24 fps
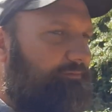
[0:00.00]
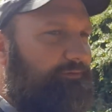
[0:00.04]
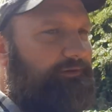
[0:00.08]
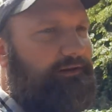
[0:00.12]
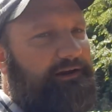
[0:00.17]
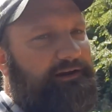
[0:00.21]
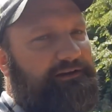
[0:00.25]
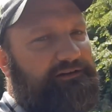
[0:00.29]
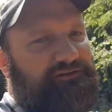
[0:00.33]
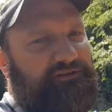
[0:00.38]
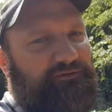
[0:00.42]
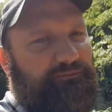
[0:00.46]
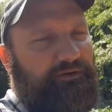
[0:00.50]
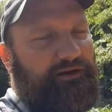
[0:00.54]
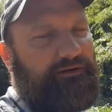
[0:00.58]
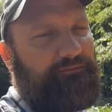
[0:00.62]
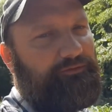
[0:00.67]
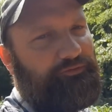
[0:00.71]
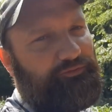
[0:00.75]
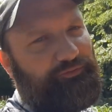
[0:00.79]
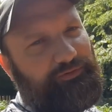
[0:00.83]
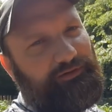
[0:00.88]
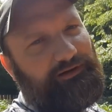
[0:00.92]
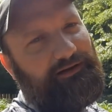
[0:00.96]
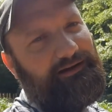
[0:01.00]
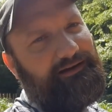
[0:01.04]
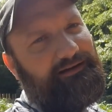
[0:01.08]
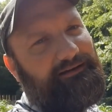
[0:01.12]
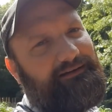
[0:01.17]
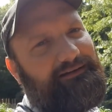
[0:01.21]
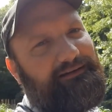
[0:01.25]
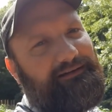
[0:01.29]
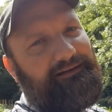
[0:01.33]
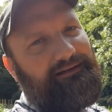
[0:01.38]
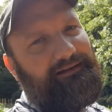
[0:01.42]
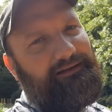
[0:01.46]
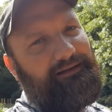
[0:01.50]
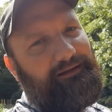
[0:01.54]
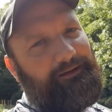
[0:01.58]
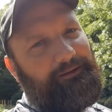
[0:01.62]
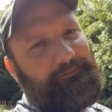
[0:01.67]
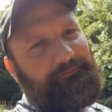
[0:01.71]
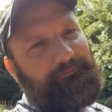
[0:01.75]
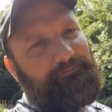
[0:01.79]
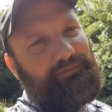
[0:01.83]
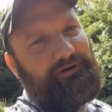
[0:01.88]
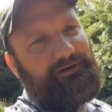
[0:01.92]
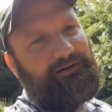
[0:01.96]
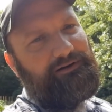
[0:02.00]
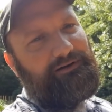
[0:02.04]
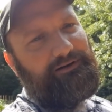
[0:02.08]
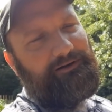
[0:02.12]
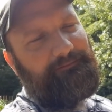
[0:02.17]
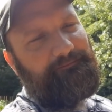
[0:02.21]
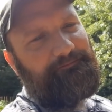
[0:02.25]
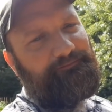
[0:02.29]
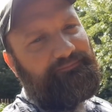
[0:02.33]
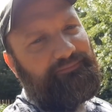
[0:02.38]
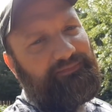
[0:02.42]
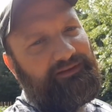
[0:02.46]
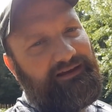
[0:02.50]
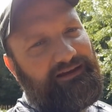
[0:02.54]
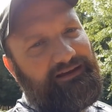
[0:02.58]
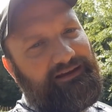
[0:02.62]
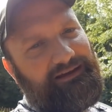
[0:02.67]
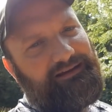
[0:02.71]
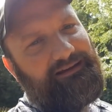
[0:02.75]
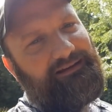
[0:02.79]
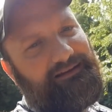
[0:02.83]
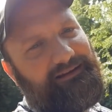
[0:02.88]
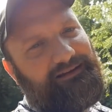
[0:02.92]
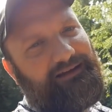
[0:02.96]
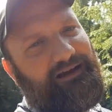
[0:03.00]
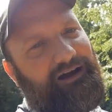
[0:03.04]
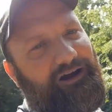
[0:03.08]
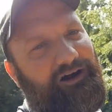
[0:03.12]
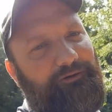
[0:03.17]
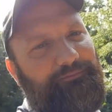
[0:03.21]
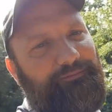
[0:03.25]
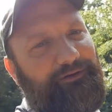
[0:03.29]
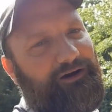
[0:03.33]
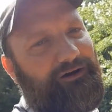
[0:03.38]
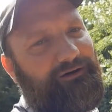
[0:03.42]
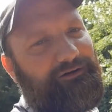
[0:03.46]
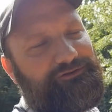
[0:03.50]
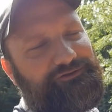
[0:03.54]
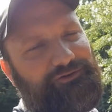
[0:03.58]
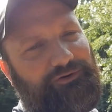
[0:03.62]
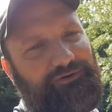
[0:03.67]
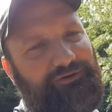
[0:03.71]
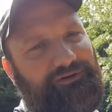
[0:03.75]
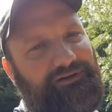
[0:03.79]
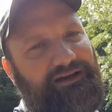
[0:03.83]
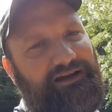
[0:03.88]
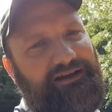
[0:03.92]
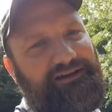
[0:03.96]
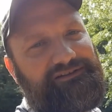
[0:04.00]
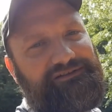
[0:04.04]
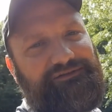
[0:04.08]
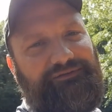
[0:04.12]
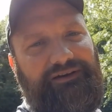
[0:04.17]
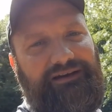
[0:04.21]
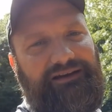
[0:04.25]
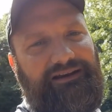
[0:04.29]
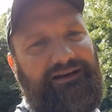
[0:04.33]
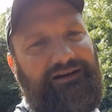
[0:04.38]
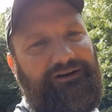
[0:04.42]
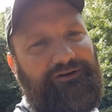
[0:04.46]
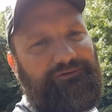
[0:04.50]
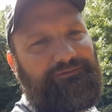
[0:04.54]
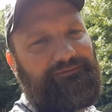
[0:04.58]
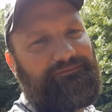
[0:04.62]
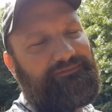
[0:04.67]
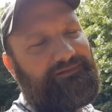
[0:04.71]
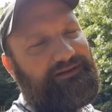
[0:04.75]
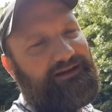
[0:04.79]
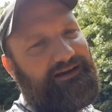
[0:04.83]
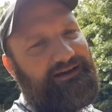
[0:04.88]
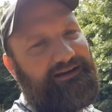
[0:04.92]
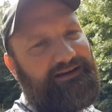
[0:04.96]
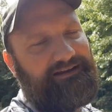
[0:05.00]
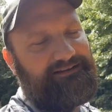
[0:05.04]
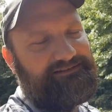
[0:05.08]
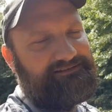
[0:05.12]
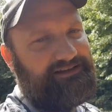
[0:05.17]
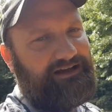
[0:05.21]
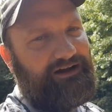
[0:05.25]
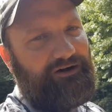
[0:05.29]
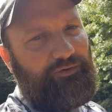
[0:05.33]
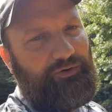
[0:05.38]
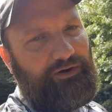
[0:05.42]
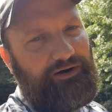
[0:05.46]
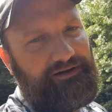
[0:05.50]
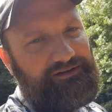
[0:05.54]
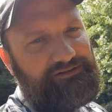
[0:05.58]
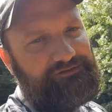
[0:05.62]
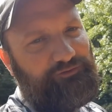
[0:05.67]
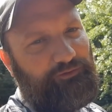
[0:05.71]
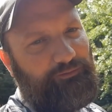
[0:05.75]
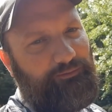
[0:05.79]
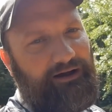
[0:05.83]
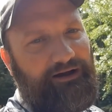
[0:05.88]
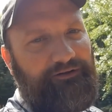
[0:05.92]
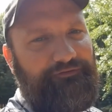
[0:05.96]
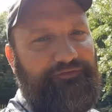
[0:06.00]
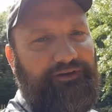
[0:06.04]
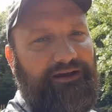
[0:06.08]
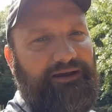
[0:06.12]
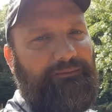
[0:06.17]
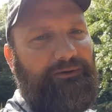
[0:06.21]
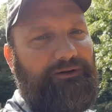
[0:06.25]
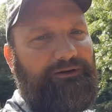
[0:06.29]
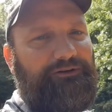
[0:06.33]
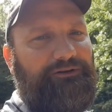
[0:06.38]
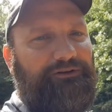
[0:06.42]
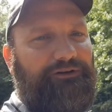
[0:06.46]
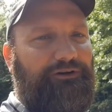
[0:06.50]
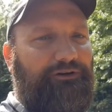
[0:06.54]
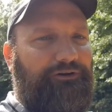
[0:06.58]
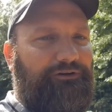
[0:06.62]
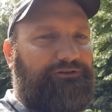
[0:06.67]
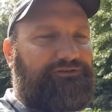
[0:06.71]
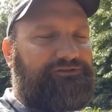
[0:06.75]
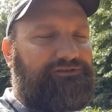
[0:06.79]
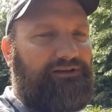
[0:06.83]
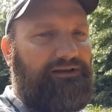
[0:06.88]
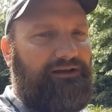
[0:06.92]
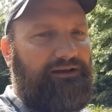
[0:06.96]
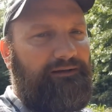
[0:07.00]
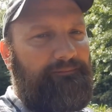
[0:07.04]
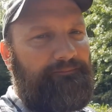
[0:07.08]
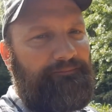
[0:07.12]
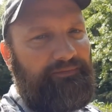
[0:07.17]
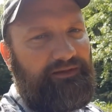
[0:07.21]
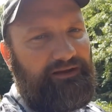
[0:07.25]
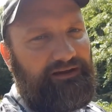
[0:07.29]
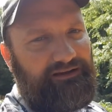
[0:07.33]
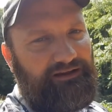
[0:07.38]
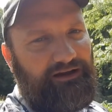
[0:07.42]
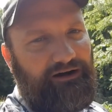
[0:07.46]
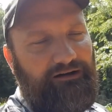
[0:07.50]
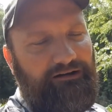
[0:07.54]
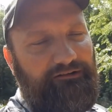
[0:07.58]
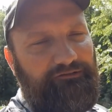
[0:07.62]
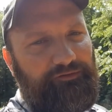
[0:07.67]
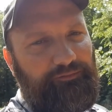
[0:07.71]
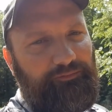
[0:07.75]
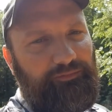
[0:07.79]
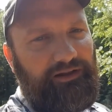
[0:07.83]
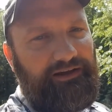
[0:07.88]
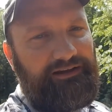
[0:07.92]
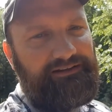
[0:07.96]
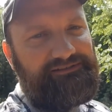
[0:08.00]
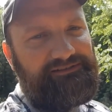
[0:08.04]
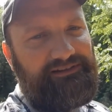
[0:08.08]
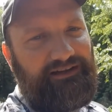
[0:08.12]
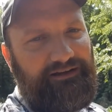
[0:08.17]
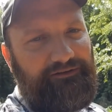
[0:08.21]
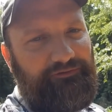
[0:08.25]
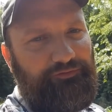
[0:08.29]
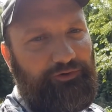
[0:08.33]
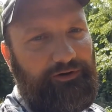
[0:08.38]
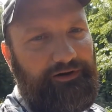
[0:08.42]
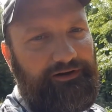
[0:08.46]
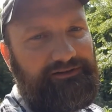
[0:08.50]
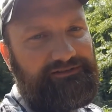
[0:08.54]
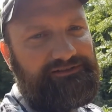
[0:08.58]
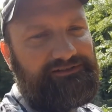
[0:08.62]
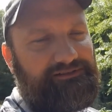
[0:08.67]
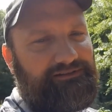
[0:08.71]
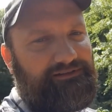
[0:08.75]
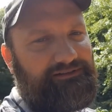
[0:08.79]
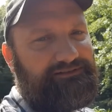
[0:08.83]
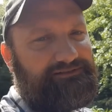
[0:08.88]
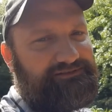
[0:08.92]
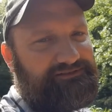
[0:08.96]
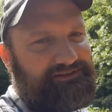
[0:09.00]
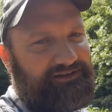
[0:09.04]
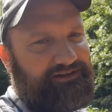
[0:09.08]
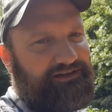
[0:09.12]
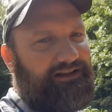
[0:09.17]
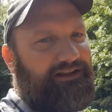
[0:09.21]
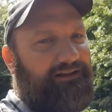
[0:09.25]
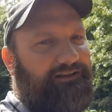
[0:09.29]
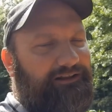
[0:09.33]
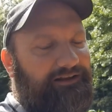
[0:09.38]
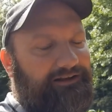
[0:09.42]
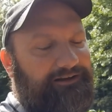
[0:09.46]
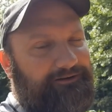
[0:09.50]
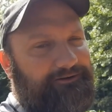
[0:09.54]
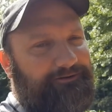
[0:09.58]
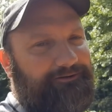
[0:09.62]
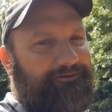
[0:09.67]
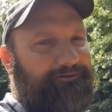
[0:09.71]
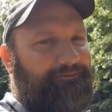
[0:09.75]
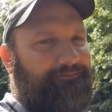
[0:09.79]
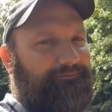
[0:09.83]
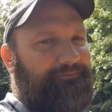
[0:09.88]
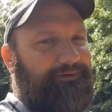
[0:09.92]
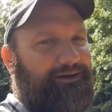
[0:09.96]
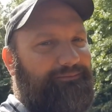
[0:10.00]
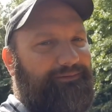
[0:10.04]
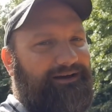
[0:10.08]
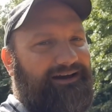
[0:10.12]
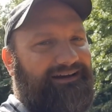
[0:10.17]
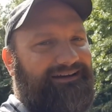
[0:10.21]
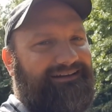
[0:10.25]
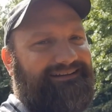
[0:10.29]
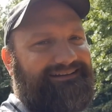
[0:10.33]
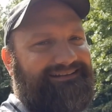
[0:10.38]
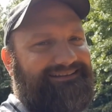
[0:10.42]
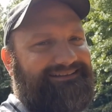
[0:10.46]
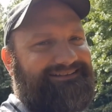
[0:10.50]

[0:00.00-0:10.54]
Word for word: plants to be able to plant. But uh, hope y'all enjoyed today's video. And as always, from my family to yours, y'all have a blessed day, friends. See y'all later. Bye-bye.